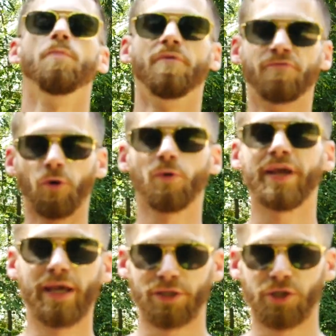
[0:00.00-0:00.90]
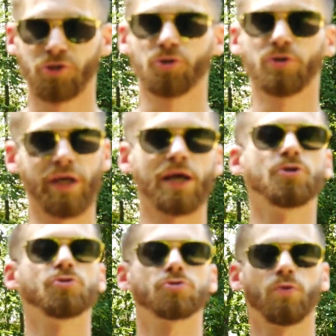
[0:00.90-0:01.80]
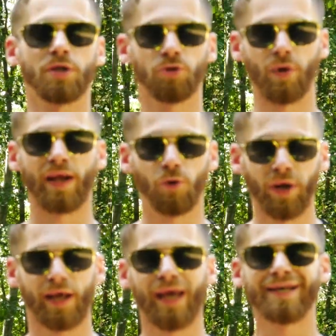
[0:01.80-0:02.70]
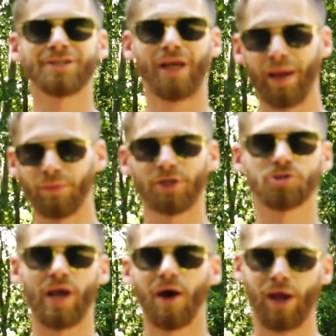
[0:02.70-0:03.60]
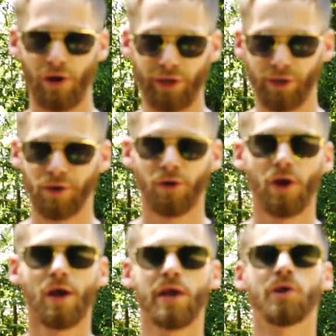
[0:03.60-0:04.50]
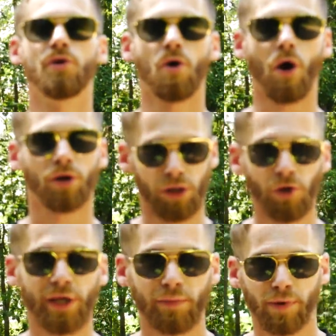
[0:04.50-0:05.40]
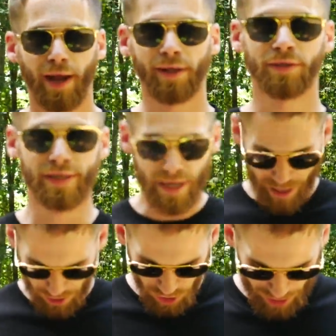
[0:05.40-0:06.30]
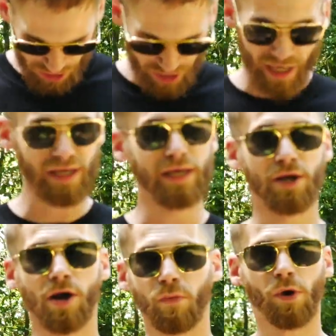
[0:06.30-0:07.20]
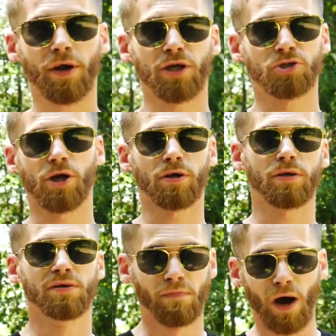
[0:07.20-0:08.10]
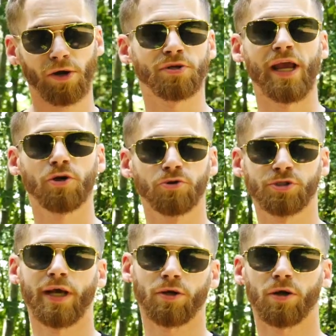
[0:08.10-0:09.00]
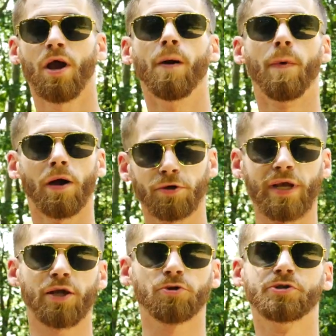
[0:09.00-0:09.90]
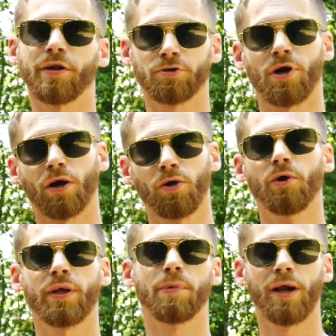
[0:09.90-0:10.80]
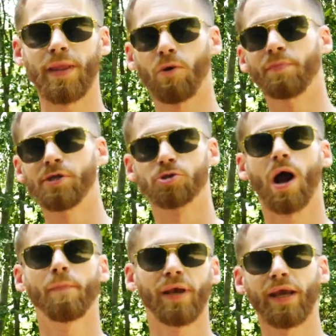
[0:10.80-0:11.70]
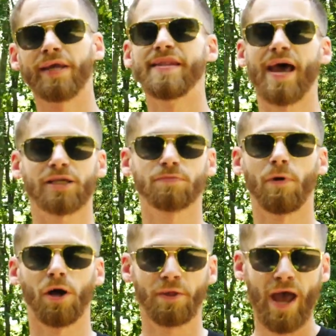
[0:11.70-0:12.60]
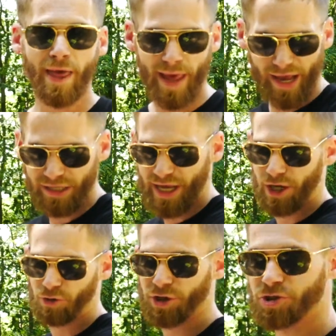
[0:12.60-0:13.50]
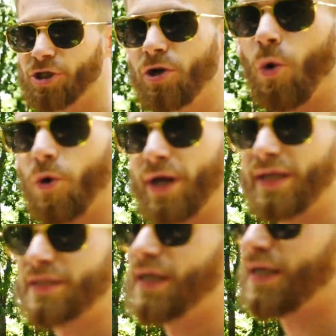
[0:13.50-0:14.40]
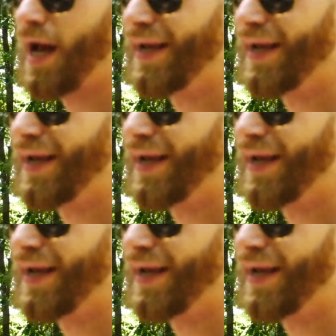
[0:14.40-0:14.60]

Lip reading: before we get into the shooting, I do just want to do a quick shameless shout out here. Our clothing brand. You can see here I'm wearing a shirt, Modern Day Crusader. Modern Day Crusader is our clothing brand that will be dropping next month. That is a Christian-oriented, kind